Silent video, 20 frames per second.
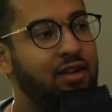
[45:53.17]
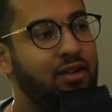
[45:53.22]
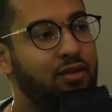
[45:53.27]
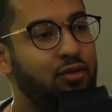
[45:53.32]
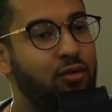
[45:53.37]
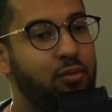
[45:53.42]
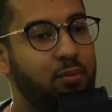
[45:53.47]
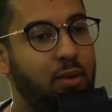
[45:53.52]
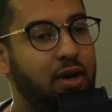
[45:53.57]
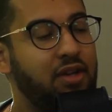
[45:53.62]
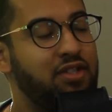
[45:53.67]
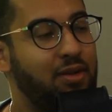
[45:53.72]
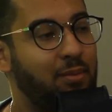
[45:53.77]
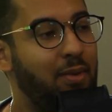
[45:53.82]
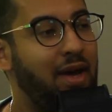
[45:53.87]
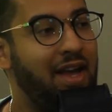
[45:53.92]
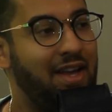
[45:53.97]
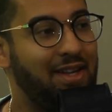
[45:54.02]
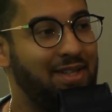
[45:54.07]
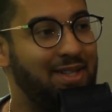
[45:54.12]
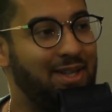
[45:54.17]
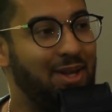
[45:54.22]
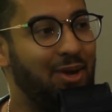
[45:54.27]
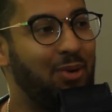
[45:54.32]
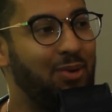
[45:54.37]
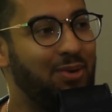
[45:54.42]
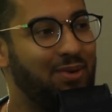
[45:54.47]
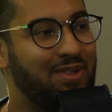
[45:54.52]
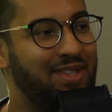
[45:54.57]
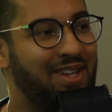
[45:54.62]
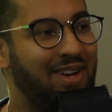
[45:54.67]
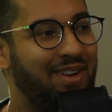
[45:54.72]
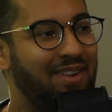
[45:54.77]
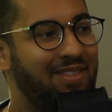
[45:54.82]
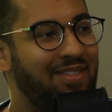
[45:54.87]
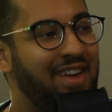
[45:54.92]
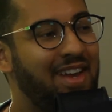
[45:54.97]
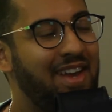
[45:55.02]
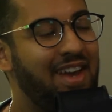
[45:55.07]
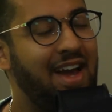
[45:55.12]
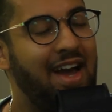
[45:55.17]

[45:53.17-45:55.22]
through Buster Mass the whole time,